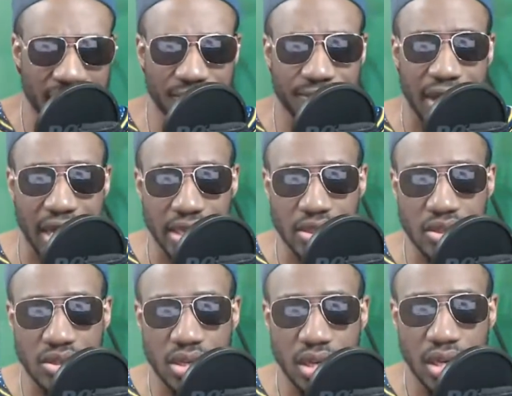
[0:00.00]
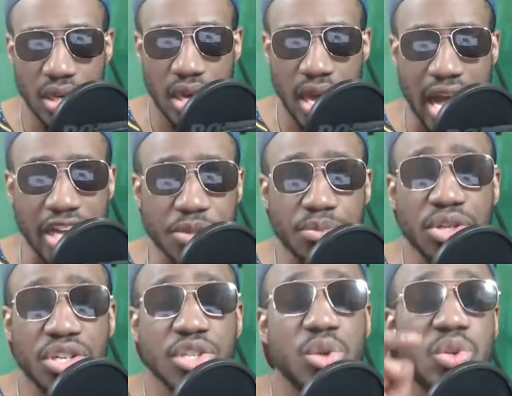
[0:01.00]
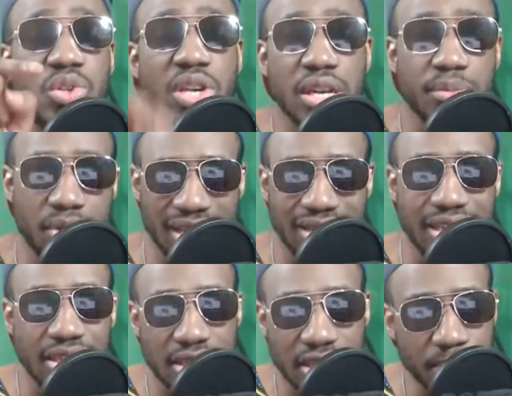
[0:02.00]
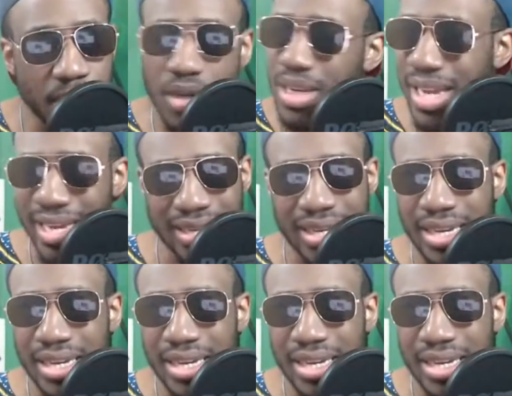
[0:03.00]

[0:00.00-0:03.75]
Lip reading: fans, as much as you celebrate this, deep down you're like,